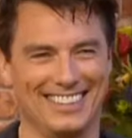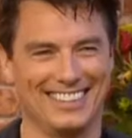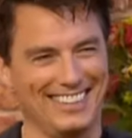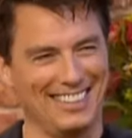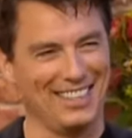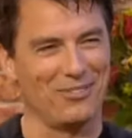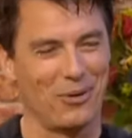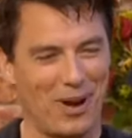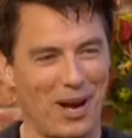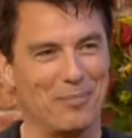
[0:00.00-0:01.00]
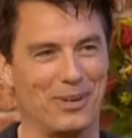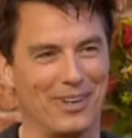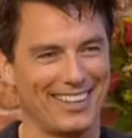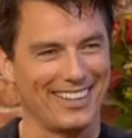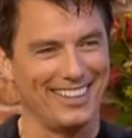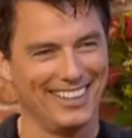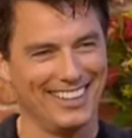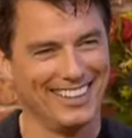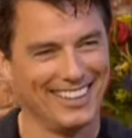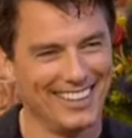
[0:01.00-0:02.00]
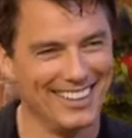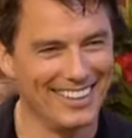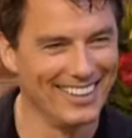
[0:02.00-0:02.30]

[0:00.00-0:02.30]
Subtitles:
Doctor Who big celebrations? Are you going to be